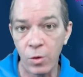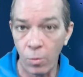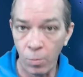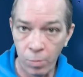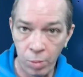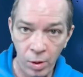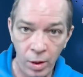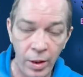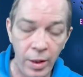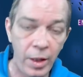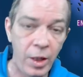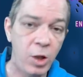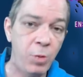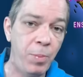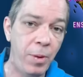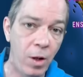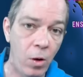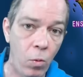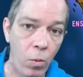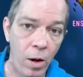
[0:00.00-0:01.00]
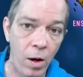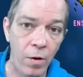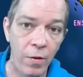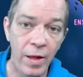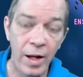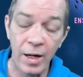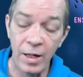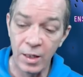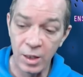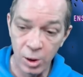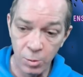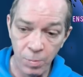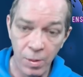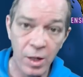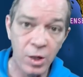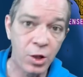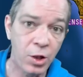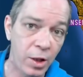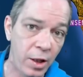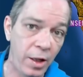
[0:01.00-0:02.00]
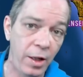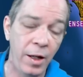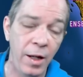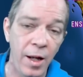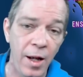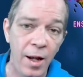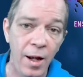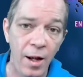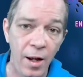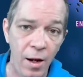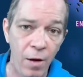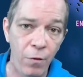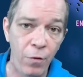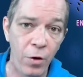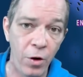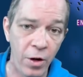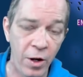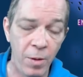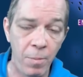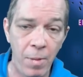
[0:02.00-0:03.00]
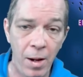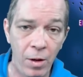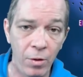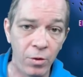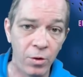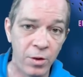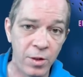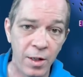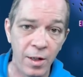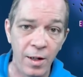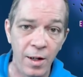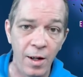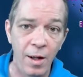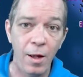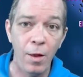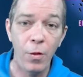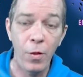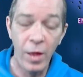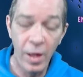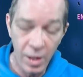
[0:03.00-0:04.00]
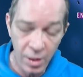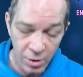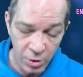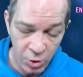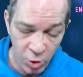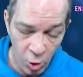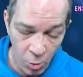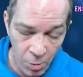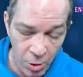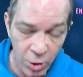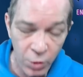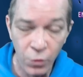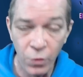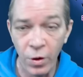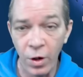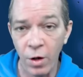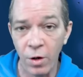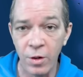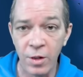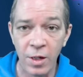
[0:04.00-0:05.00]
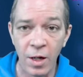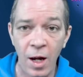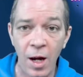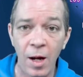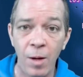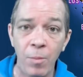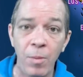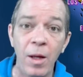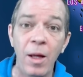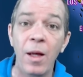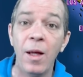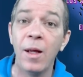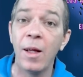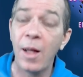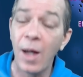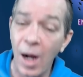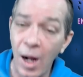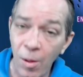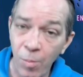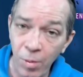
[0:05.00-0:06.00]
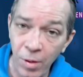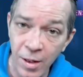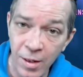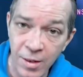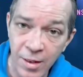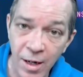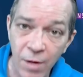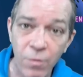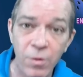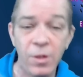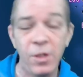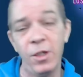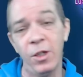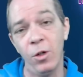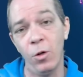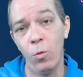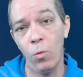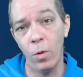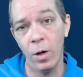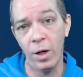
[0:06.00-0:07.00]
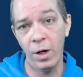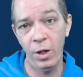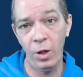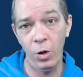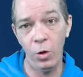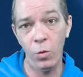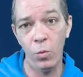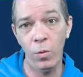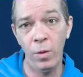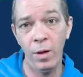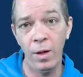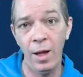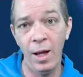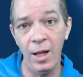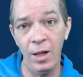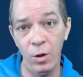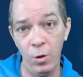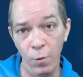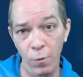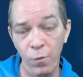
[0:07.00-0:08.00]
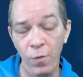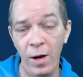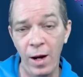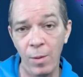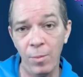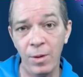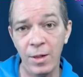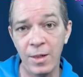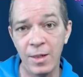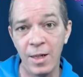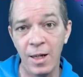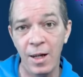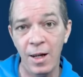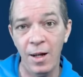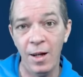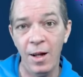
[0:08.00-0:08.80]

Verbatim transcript: So please be aware of that, especially if you're in the mountains. Thank you so much for your time. God bless every single one of you and your families.